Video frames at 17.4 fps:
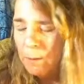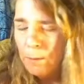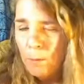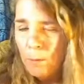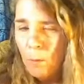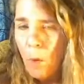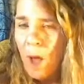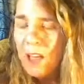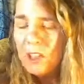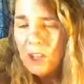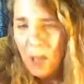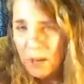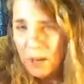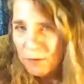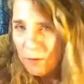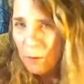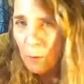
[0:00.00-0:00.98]
watch
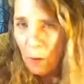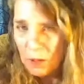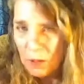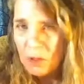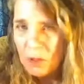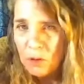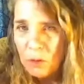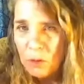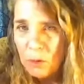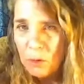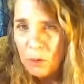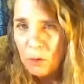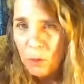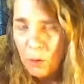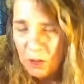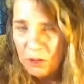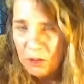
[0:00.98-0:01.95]
out for what you
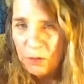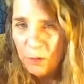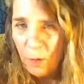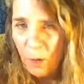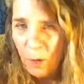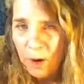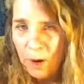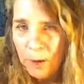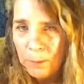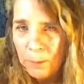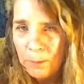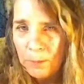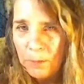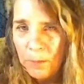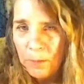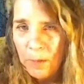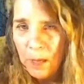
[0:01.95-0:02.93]
wish for.
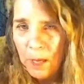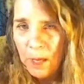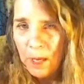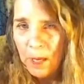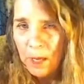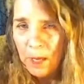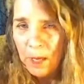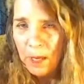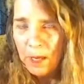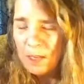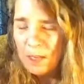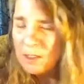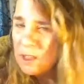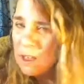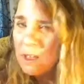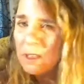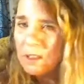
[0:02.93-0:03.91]

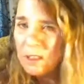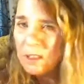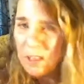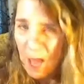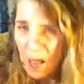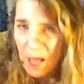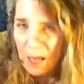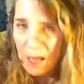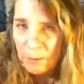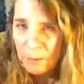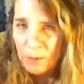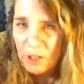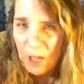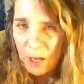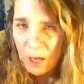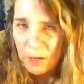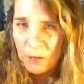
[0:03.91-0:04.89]
Isn't it time
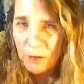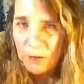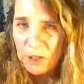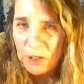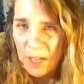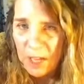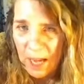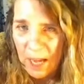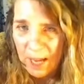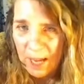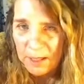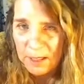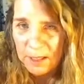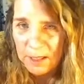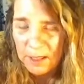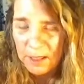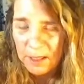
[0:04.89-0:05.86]
to understand
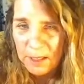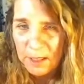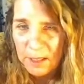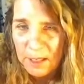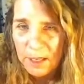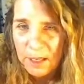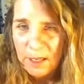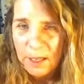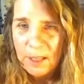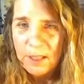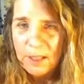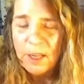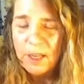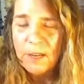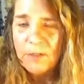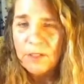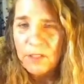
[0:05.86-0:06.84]

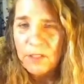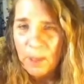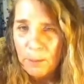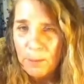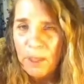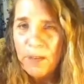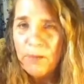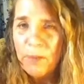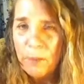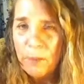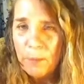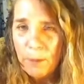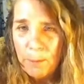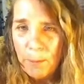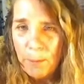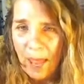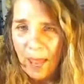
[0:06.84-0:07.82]
that if something from the
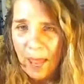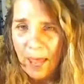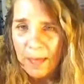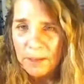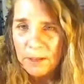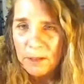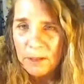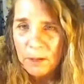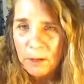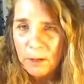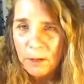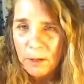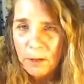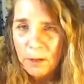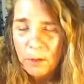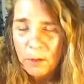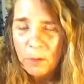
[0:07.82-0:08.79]
past
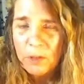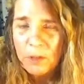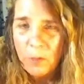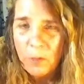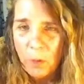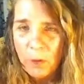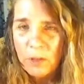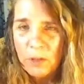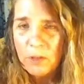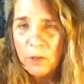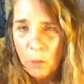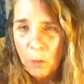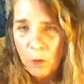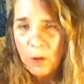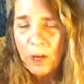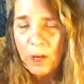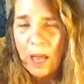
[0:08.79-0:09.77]
was going to
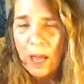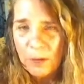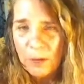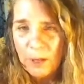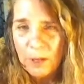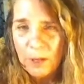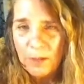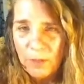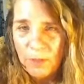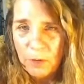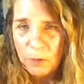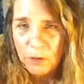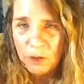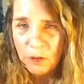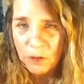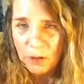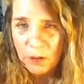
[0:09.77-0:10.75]
work out in the
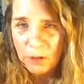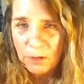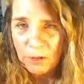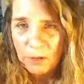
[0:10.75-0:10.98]
future,